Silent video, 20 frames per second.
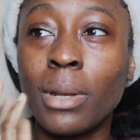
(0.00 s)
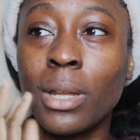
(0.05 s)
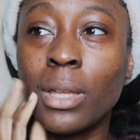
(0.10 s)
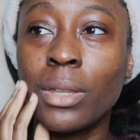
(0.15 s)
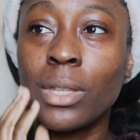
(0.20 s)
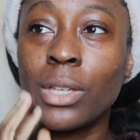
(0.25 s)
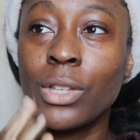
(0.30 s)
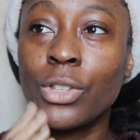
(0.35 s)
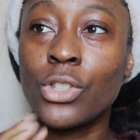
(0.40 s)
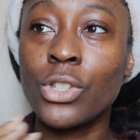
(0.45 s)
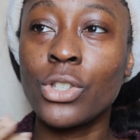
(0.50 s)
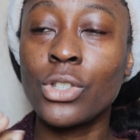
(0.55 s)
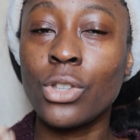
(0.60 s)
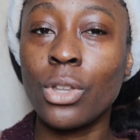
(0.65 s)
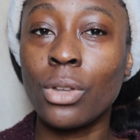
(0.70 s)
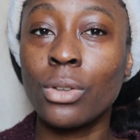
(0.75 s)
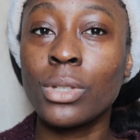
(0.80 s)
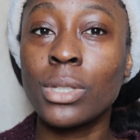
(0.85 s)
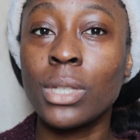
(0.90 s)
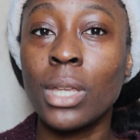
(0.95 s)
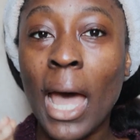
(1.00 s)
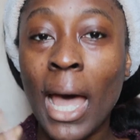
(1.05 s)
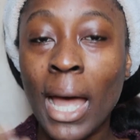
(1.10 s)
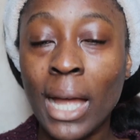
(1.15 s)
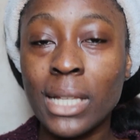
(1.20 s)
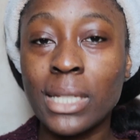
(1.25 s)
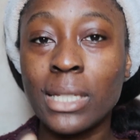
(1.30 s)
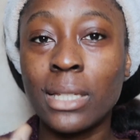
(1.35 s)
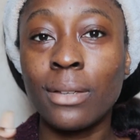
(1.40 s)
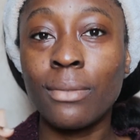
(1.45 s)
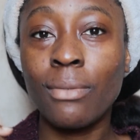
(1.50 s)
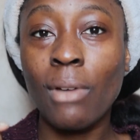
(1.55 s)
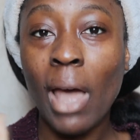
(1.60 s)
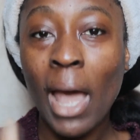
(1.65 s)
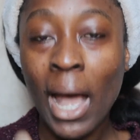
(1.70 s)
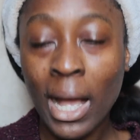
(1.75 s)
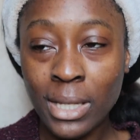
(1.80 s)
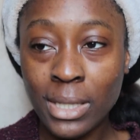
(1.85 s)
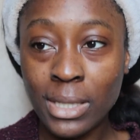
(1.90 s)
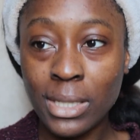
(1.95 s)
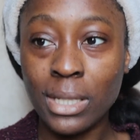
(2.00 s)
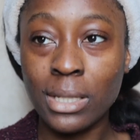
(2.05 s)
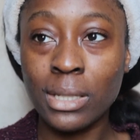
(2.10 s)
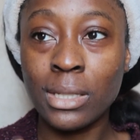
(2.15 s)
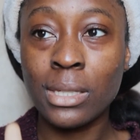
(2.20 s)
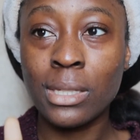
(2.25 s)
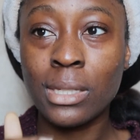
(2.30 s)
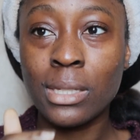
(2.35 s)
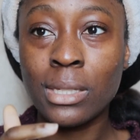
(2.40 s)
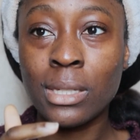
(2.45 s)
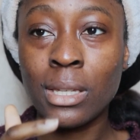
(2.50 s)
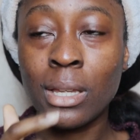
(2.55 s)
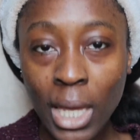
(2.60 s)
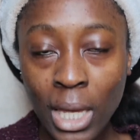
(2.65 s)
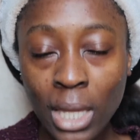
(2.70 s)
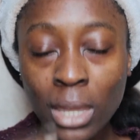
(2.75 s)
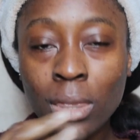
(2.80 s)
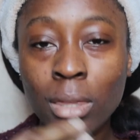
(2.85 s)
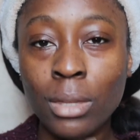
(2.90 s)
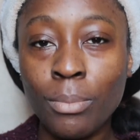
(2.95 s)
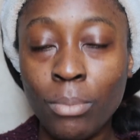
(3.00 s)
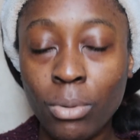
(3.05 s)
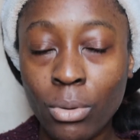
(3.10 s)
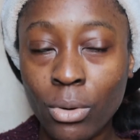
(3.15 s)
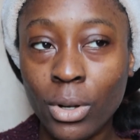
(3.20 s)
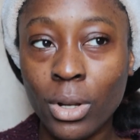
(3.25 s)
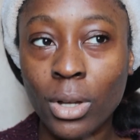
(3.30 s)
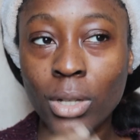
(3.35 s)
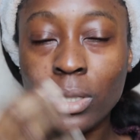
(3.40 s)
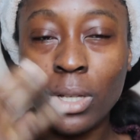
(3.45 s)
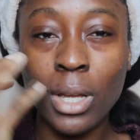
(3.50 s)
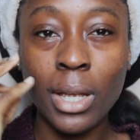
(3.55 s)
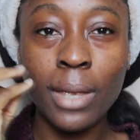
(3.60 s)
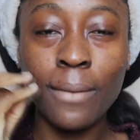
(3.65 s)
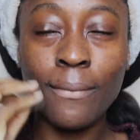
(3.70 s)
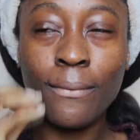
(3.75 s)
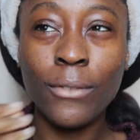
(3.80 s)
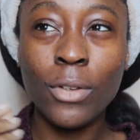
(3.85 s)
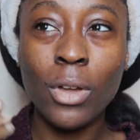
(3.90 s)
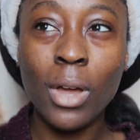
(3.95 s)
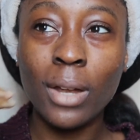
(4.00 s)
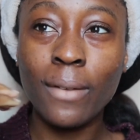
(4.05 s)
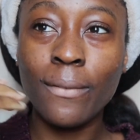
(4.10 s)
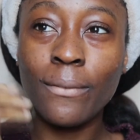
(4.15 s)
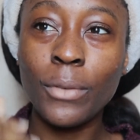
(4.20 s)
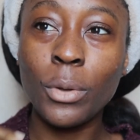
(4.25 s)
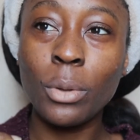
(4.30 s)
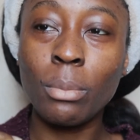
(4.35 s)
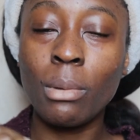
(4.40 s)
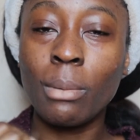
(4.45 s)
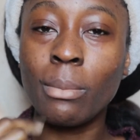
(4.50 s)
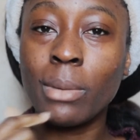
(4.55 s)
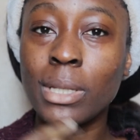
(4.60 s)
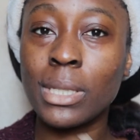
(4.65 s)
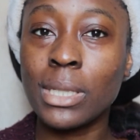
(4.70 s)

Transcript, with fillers: and I think just those active acids in the product, I can kind of feel them in my